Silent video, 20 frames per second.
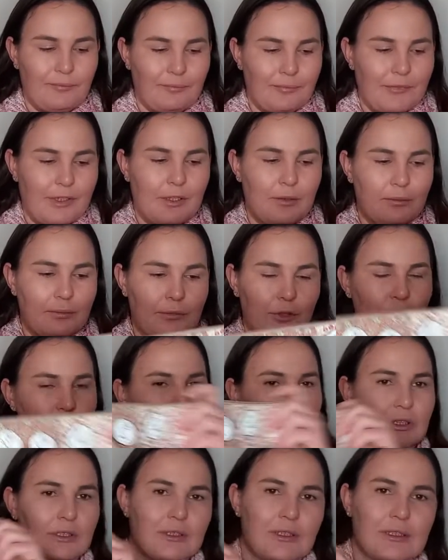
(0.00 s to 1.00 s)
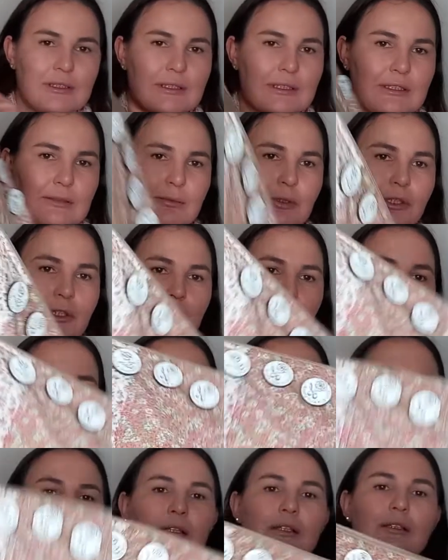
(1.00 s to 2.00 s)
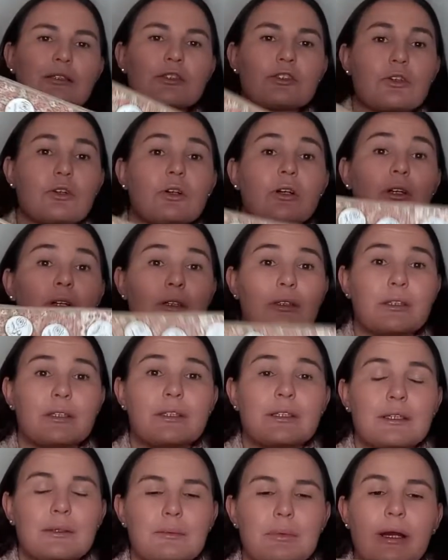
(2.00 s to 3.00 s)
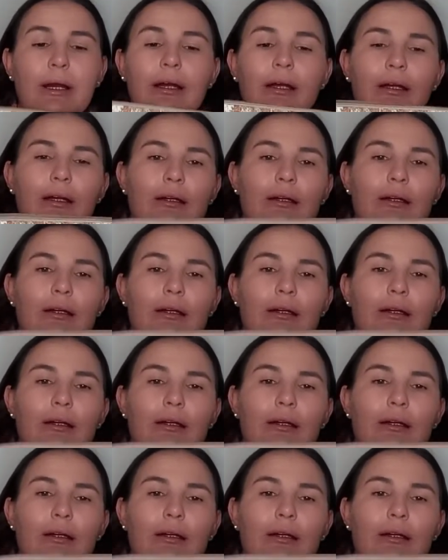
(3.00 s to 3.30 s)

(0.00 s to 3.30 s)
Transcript: I'm using this as my dedicated sock knitting bag